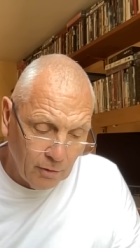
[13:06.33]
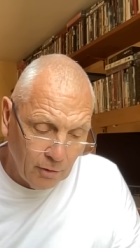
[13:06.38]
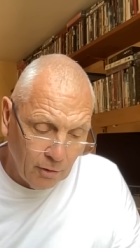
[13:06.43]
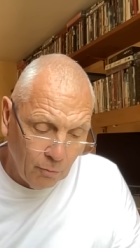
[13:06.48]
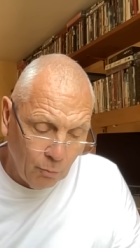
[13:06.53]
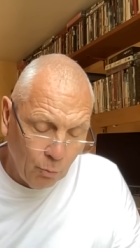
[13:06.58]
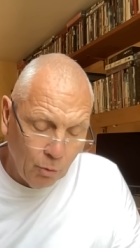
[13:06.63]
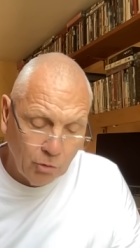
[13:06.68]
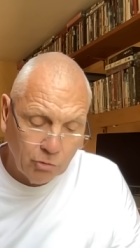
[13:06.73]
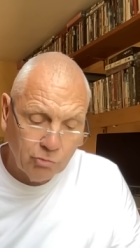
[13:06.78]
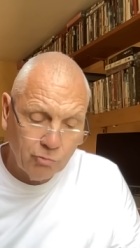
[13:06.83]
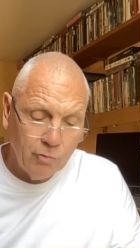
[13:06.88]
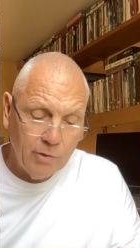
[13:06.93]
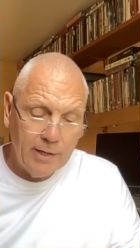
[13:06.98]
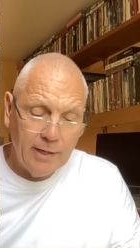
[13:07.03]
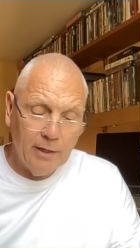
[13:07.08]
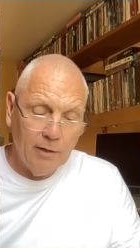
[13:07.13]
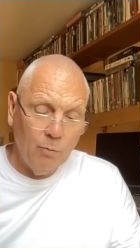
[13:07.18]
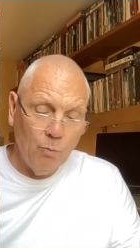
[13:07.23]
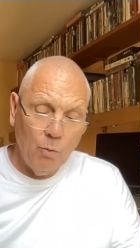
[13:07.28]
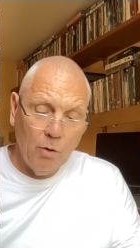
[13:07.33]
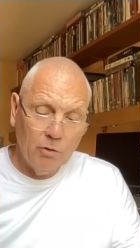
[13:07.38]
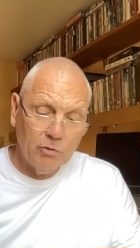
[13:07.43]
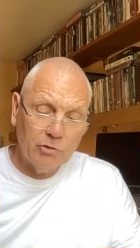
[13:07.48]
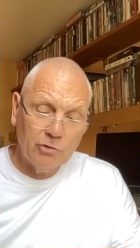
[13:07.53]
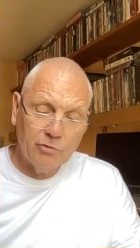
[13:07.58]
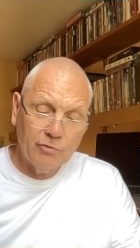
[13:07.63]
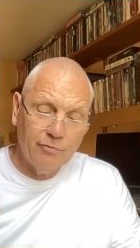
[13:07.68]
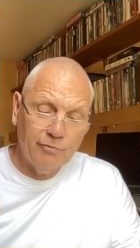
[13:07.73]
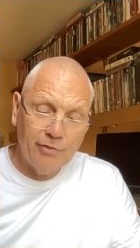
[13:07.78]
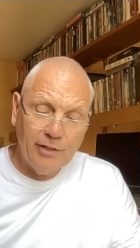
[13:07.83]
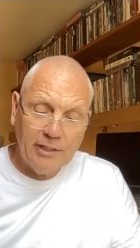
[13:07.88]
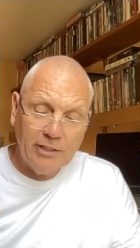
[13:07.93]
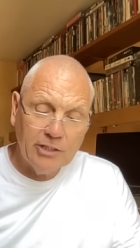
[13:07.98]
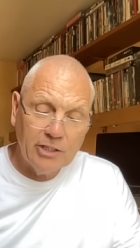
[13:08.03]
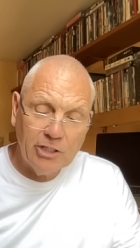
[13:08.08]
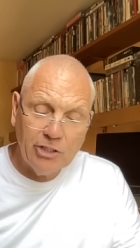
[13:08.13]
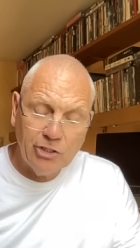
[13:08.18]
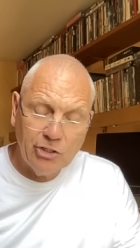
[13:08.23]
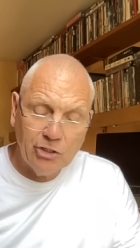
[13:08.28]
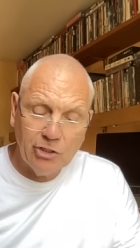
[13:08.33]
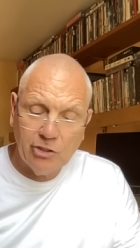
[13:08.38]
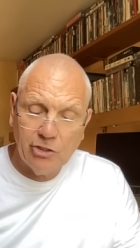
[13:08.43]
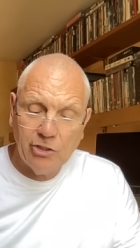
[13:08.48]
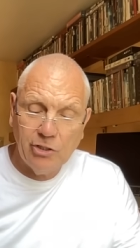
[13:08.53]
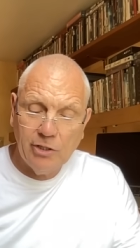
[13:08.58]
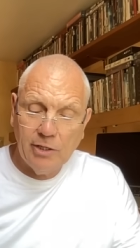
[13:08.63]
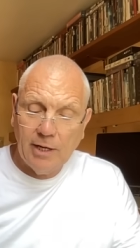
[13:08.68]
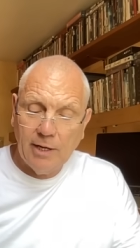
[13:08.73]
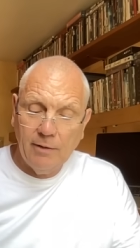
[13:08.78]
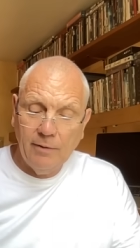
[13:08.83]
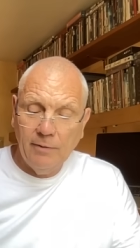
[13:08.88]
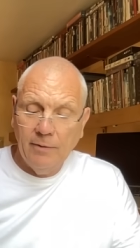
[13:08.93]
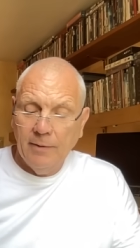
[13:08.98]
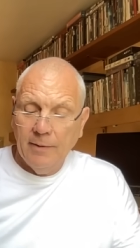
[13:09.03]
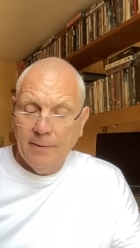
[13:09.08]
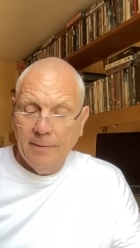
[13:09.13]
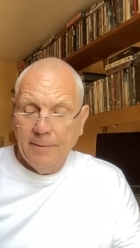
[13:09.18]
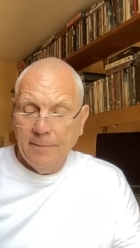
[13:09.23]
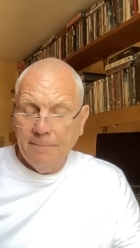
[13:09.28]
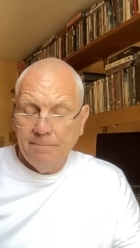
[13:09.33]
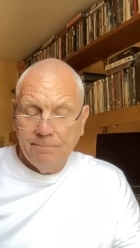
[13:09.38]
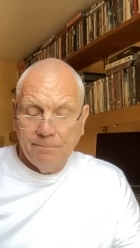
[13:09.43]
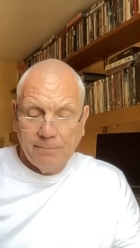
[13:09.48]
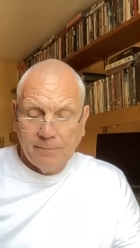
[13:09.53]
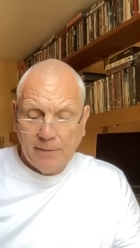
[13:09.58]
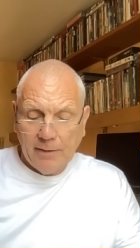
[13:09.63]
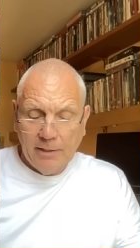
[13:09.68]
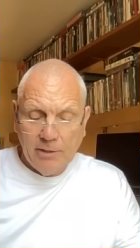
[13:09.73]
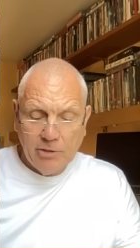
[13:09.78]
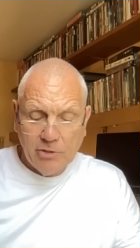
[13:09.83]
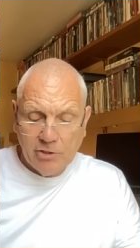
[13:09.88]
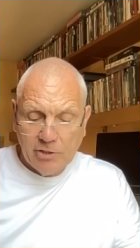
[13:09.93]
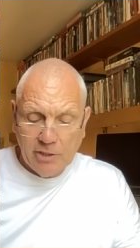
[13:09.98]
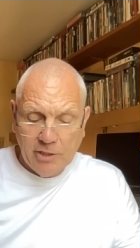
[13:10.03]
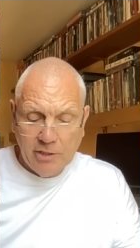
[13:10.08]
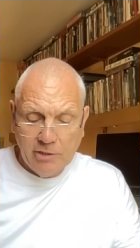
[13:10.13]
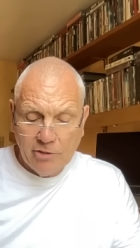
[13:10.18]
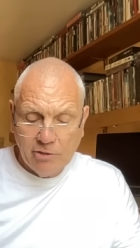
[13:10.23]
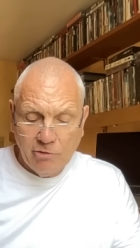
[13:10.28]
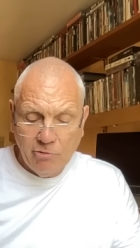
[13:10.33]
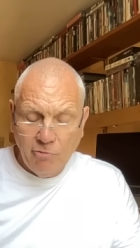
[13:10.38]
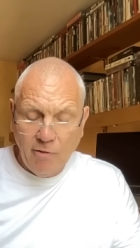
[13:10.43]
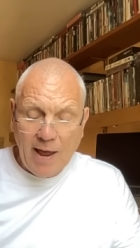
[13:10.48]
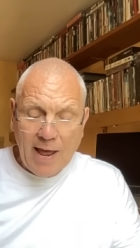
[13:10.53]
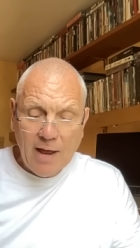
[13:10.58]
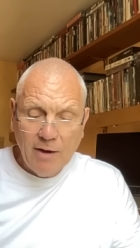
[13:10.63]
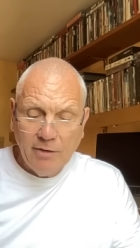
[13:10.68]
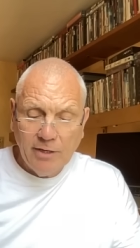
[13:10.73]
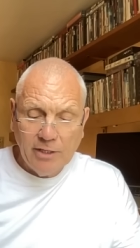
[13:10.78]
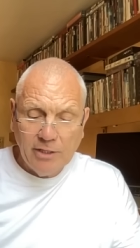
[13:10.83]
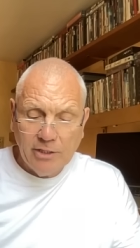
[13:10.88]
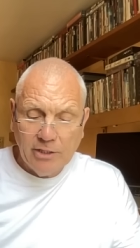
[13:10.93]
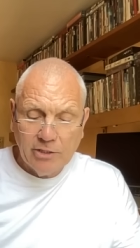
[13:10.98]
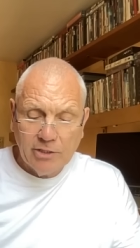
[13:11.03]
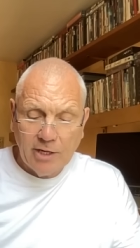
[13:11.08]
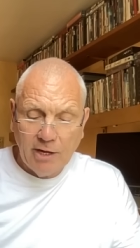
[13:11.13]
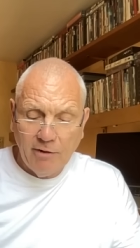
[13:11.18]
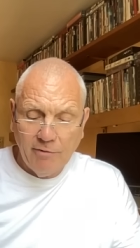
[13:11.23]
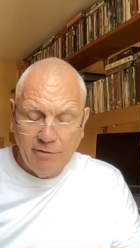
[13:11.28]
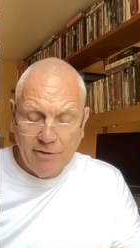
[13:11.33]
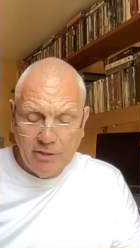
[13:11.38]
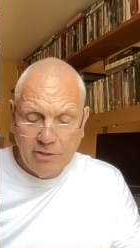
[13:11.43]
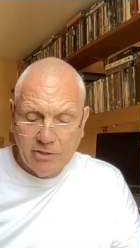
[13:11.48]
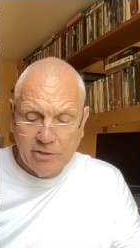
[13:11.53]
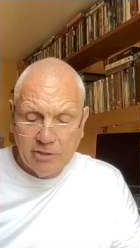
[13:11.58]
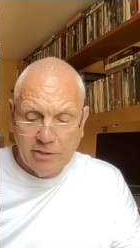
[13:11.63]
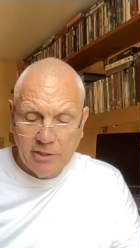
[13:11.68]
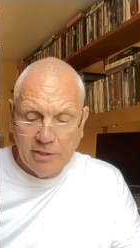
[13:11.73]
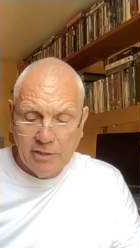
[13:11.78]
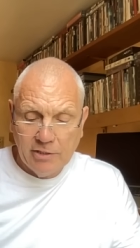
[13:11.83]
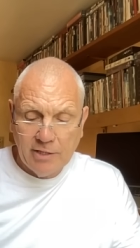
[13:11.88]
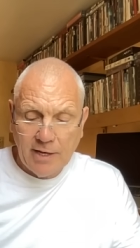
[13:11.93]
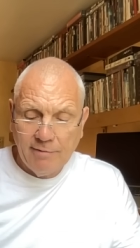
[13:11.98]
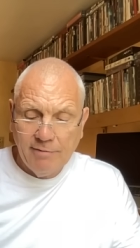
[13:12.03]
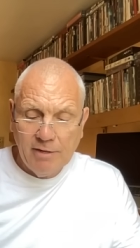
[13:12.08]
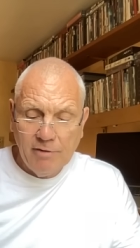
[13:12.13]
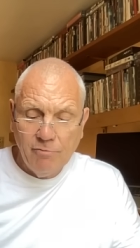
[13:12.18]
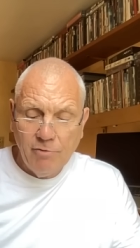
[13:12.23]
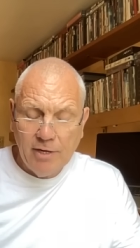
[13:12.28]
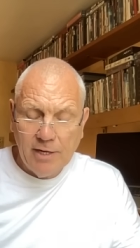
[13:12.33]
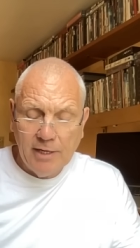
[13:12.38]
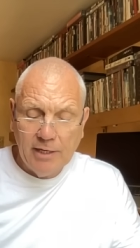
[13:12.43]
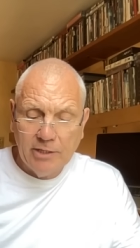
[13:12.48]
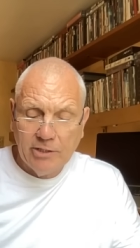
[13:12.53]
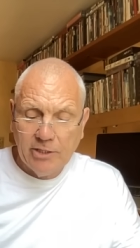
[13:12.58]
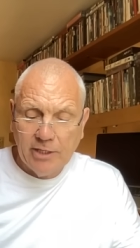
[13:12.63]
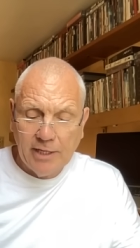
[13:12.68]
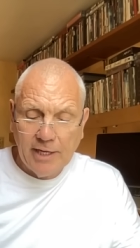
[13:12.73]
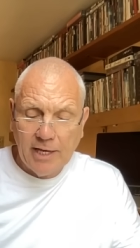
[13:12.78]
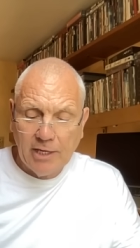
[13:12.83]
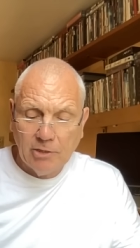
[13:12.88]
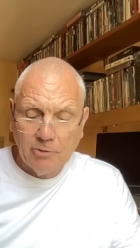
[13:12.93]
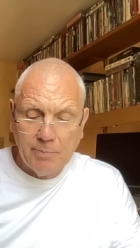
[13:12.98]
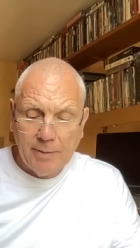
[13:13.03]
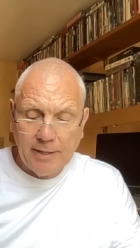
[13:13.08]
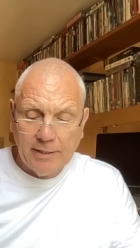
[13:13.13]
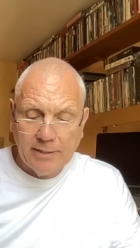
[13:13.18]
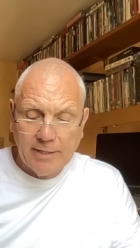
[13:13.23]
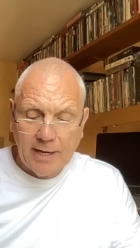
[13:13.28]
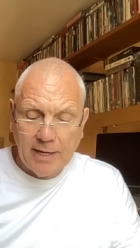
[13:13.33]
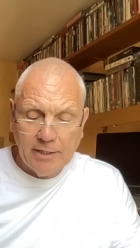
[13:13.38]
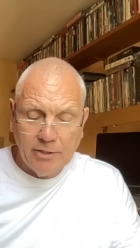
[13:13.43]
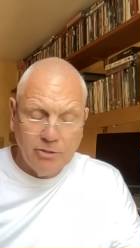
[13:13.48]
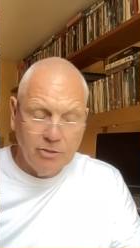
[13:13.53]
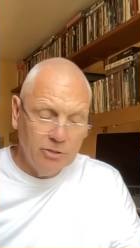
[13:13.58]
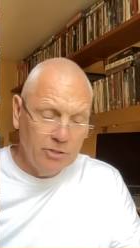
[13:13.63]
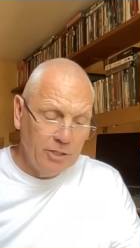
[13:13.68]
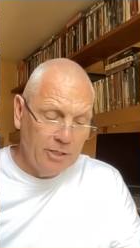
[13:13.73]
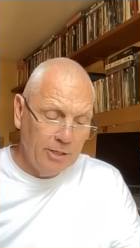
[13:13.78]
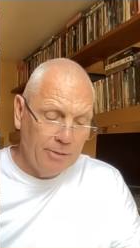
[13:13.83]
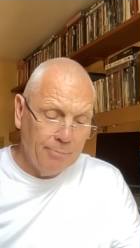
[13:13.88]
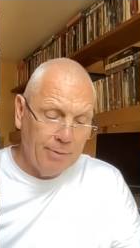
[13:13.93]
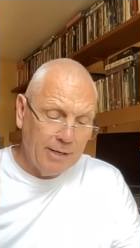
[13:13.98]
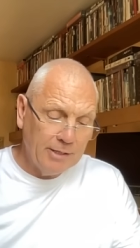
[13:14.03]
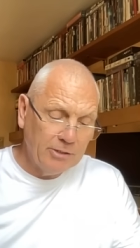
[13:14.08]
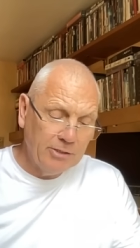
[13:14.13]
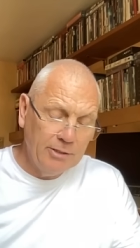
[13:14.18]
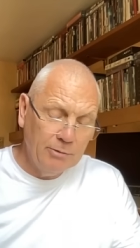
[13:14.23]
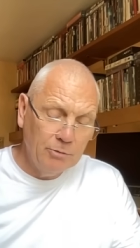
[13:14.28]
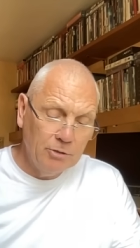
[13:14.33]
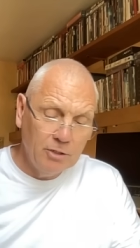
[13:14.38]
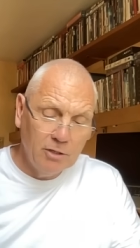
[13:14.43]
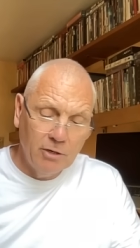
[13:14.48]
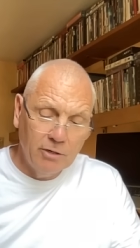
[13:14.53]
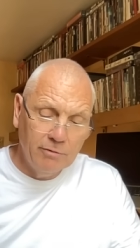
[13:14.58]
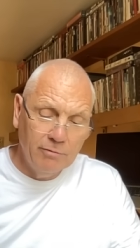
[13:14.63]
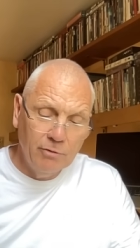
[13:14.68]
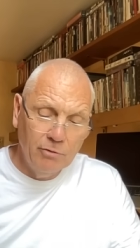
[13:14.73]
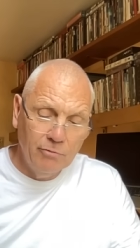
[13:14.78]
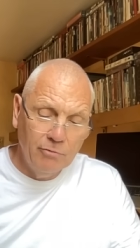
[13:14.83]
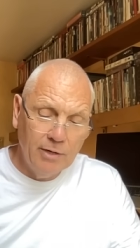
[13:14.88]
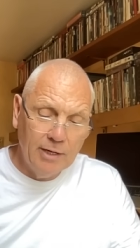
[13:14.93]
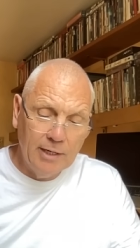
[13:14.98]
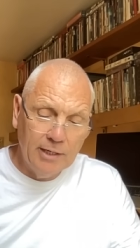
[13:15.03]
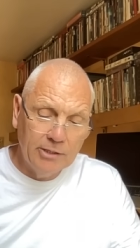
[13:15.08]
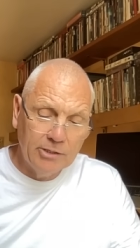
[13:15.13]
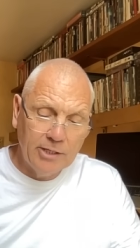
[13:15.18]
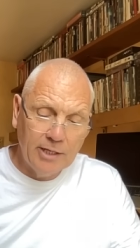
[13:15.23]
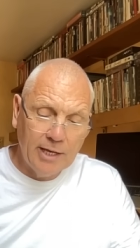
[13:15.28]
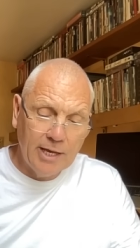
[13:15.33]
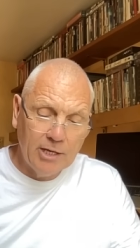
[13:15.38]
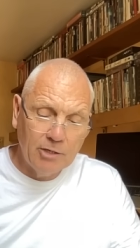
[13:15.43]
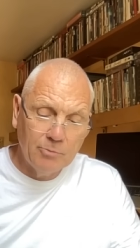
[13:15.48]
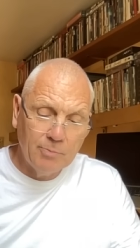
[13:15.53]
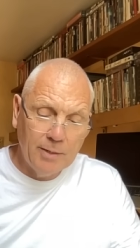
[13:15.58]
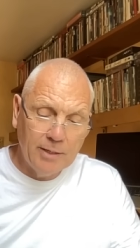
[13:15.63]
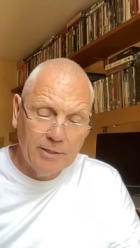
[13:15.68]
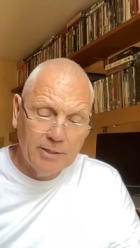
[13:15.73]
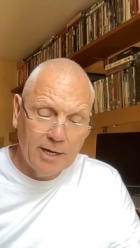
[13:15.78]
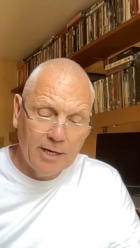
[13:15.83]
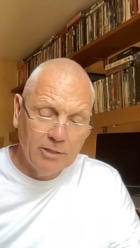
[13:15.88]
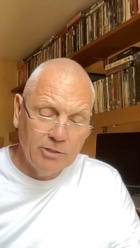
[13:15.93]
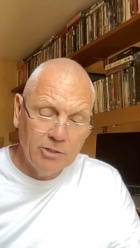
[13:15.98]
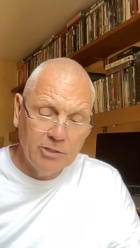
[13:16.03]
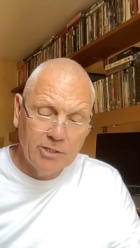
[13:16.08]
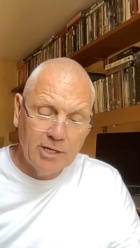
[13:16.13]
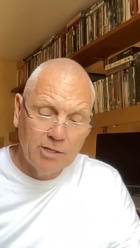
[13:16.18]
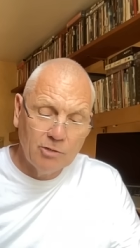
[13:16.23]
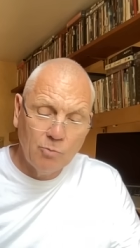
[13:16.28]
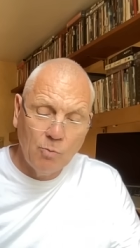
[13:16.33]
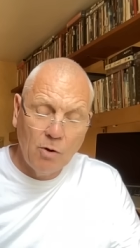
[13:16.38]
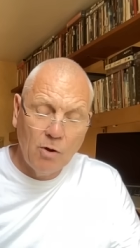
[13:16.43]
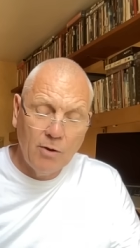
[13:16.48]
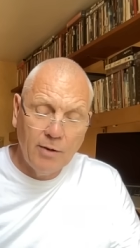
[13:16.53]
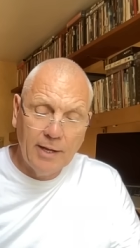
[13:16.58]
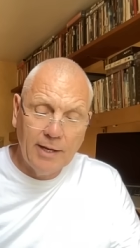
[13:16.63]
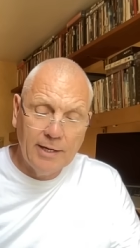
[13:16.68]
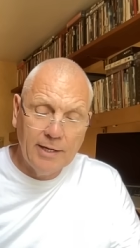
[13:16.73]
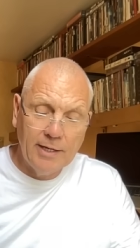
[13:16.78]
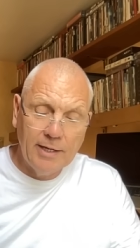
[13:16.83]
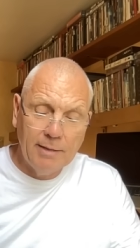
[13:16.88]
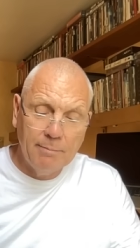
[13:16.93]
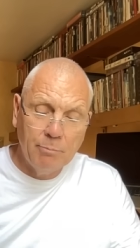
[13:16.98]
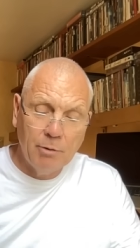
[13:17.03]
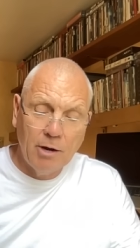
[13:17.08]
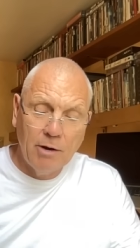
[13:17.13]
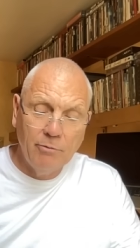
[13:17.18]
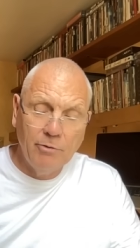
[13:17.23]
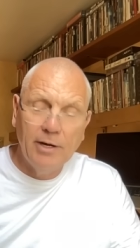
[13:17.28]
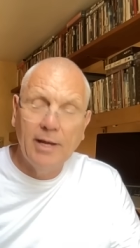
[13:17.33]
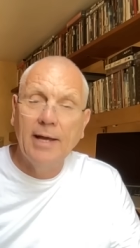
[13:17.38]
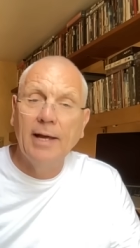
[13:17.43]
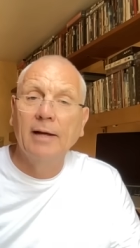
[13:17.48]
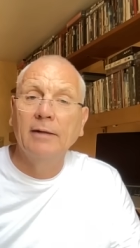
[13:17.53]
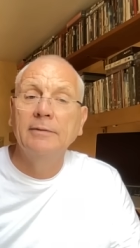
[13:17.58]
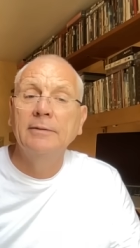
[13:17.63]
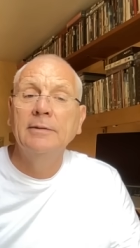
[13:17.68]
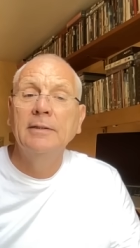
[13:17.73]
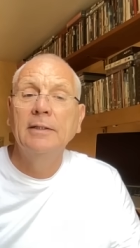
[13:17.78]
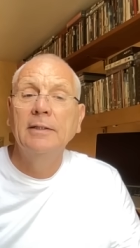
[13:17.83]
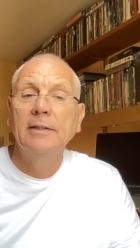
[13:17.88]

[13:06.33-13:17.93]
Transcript: on what's real and what's fictitious, you know it's it's grounding yourself. It's it's having realistic expectations. In the past, there was a lot of unrealistic expectations. That's why I'm getting it broke down